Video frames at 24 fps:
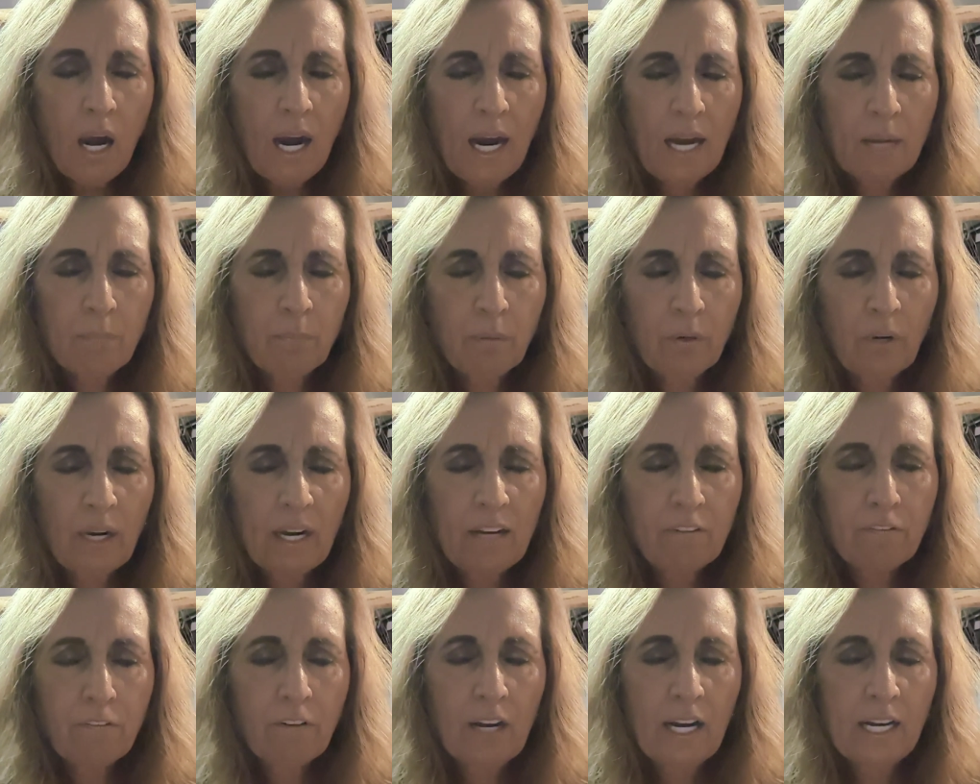I
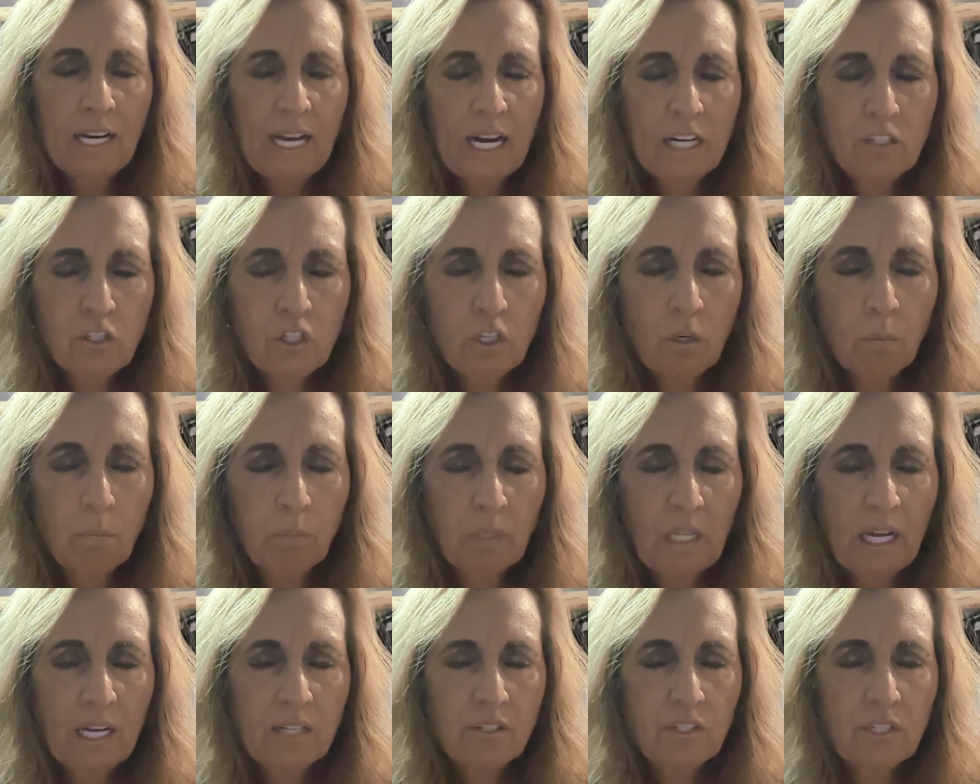pray financial
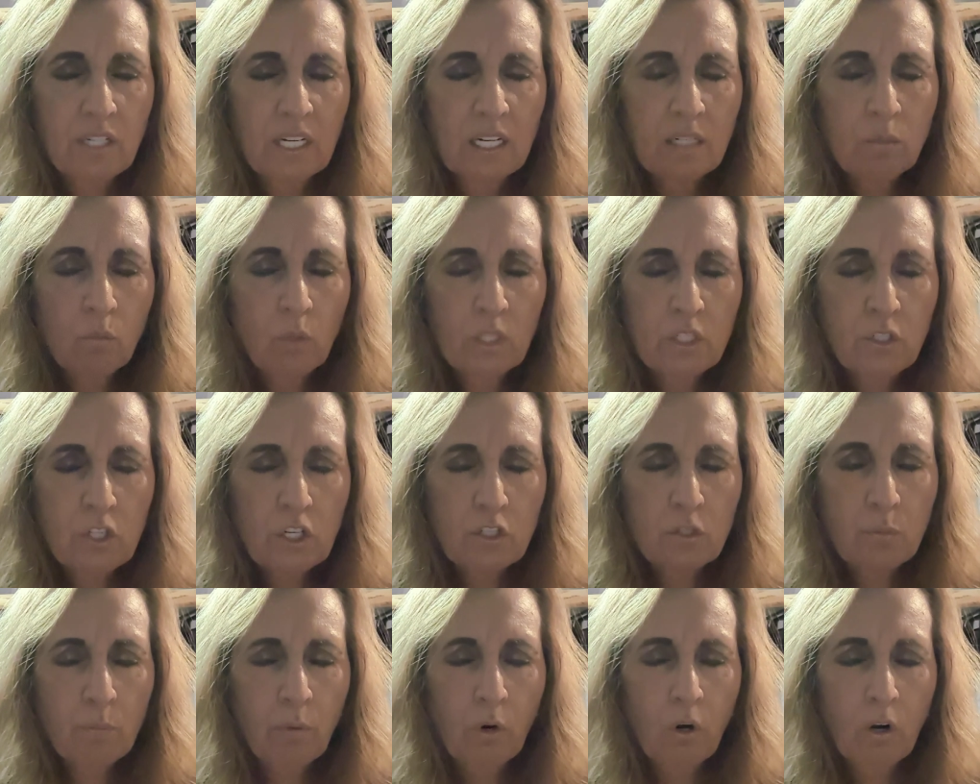blessing would
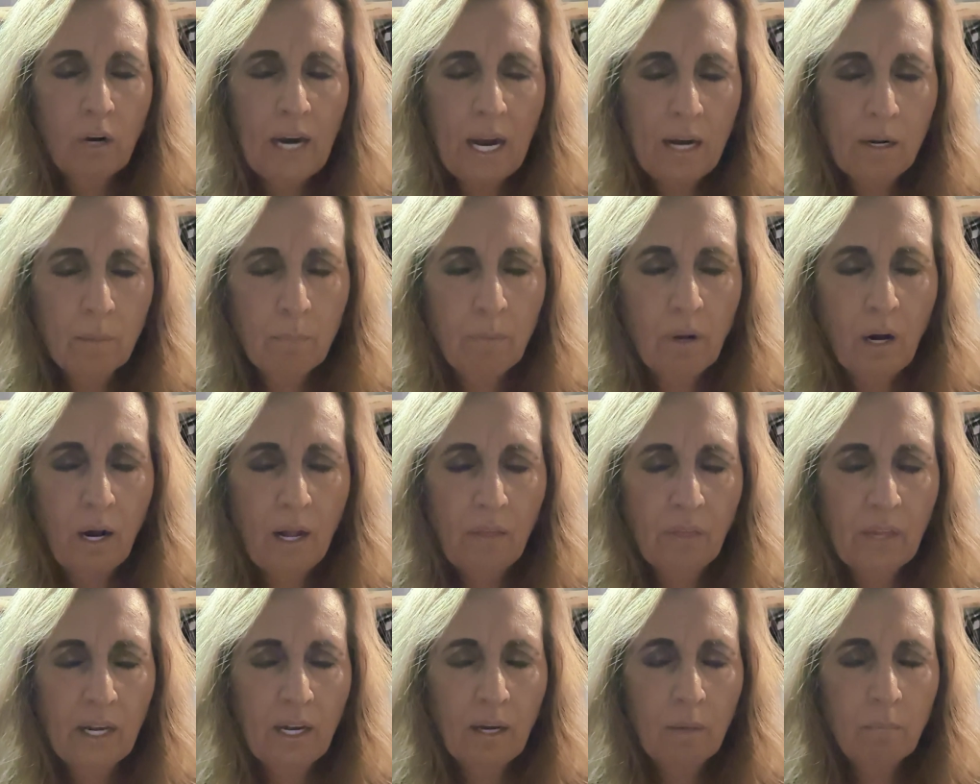just pour out
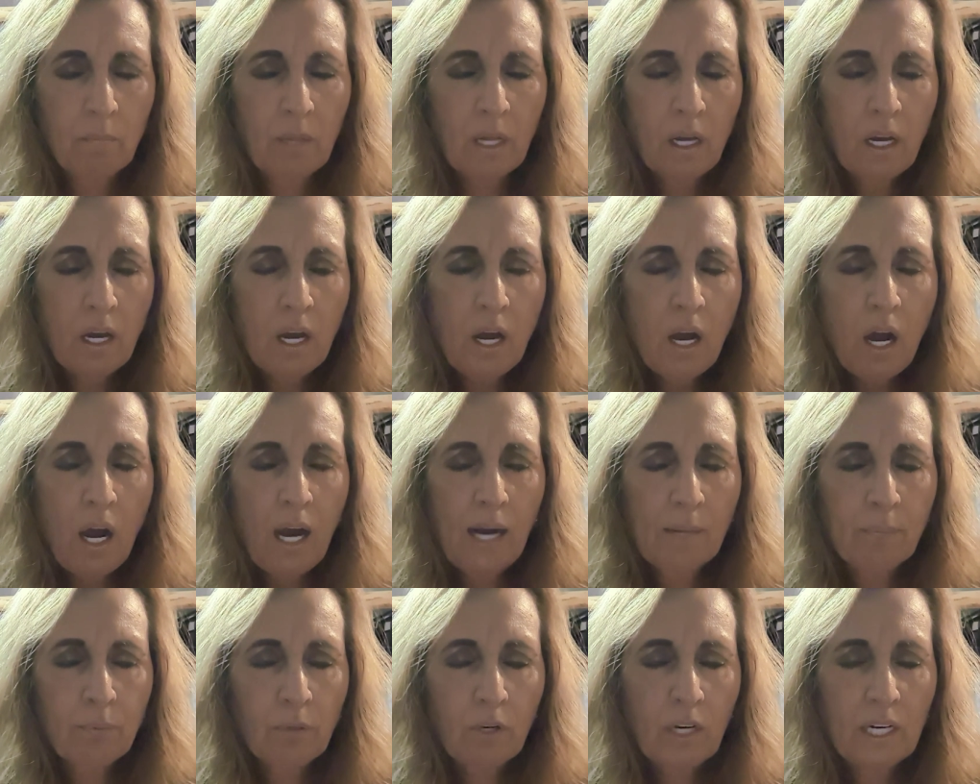upon them.
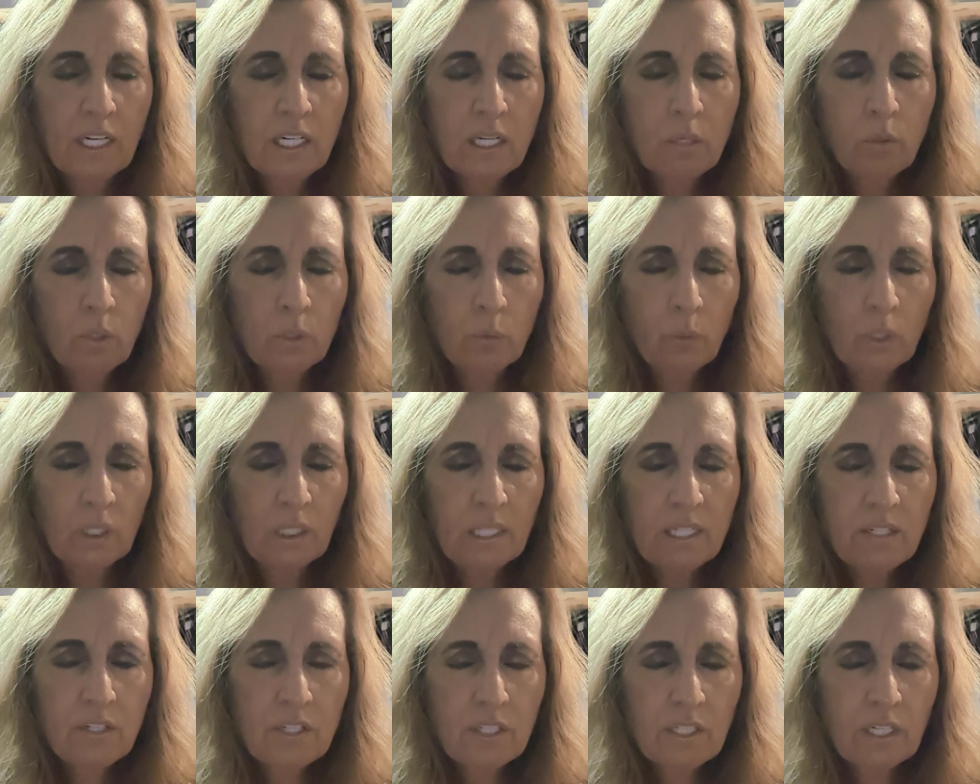I pray you would
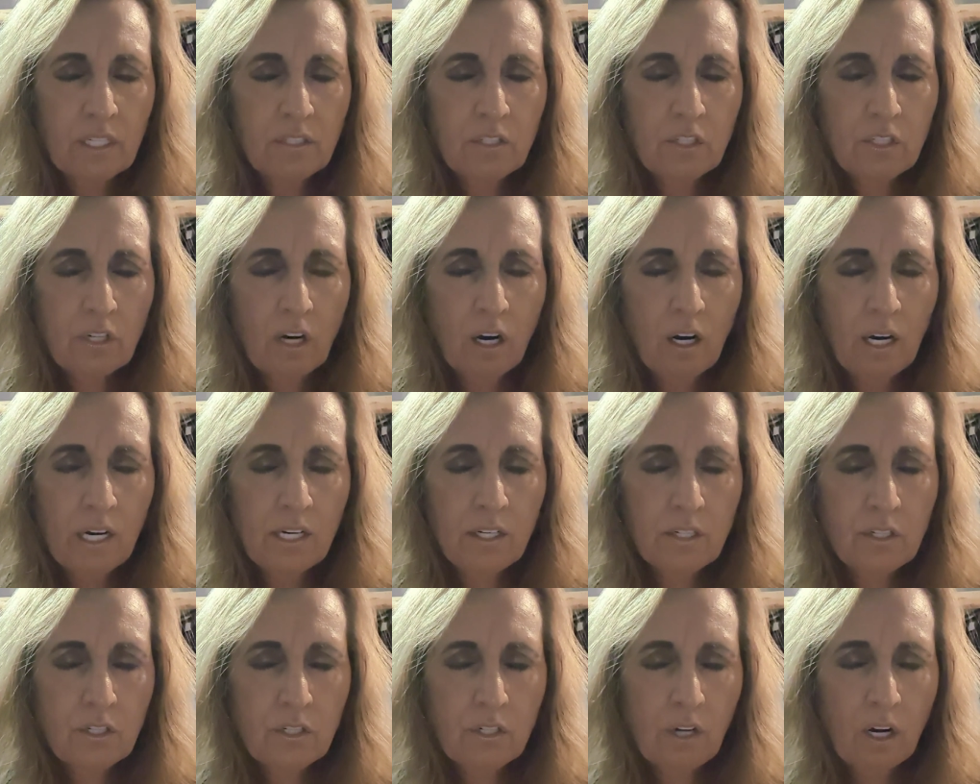release GESARA
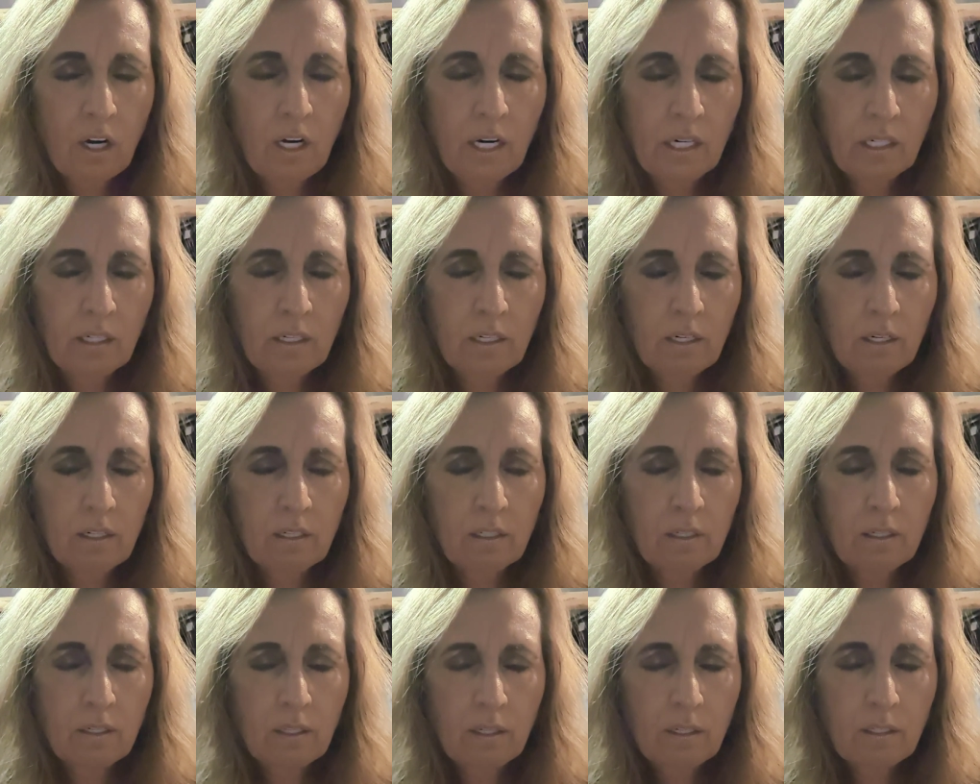NESARA,
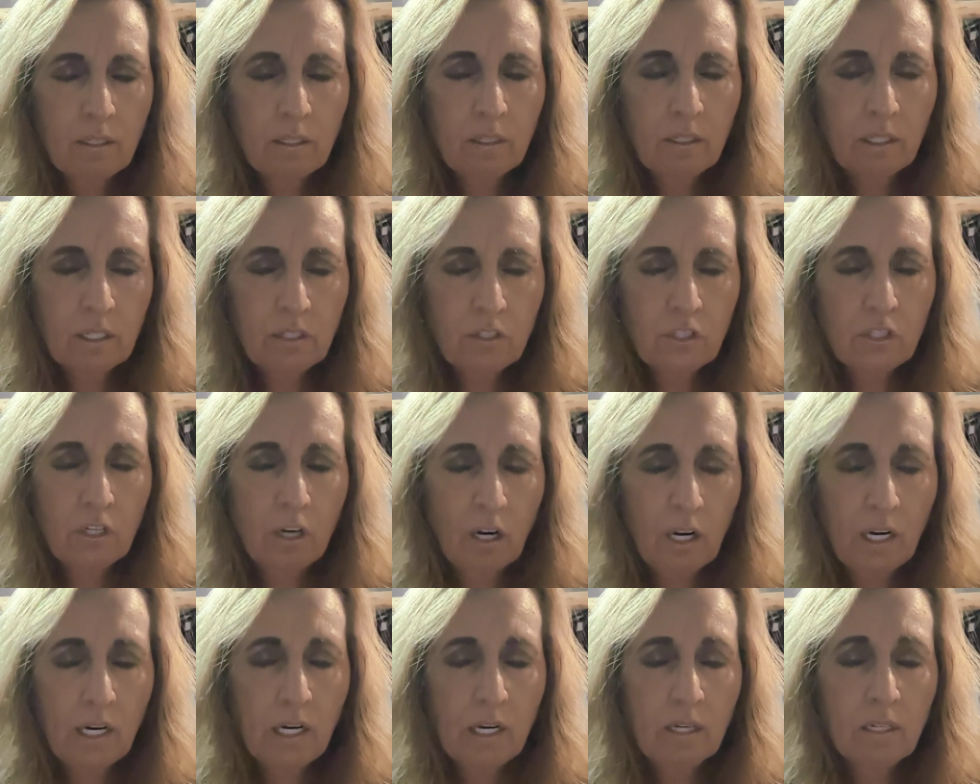
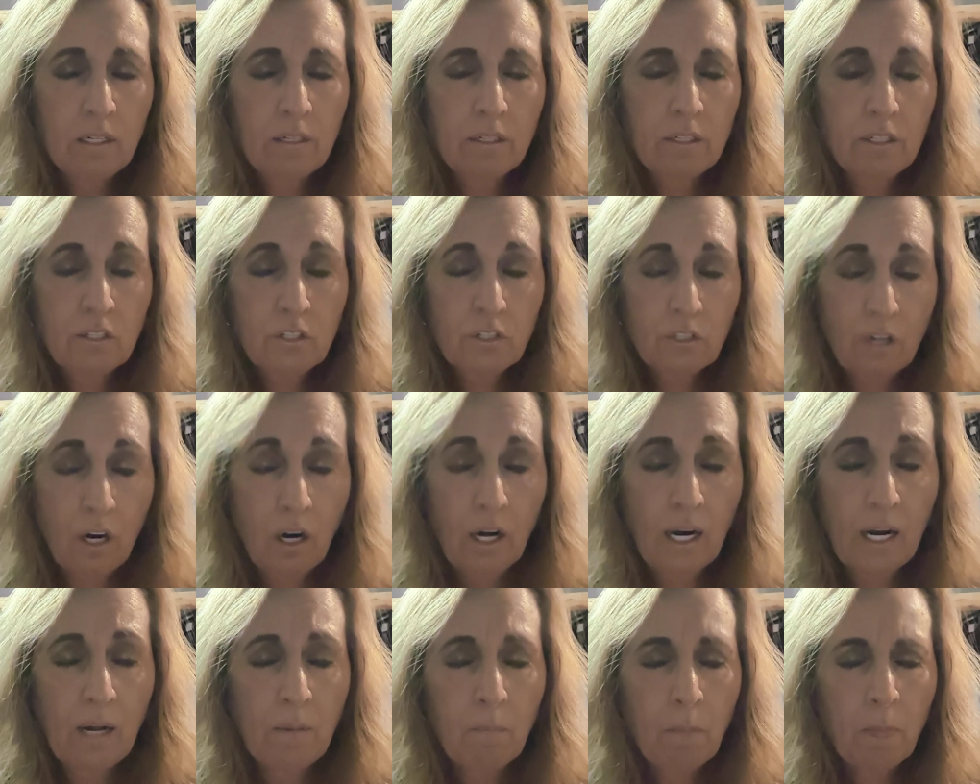GESARA
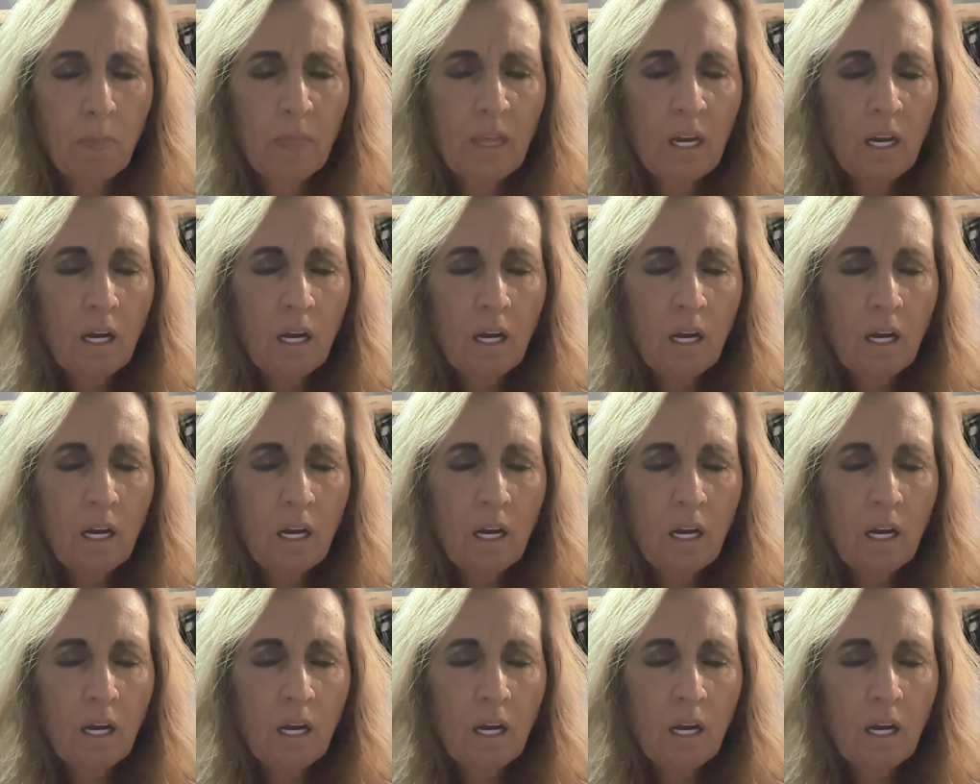NESARA.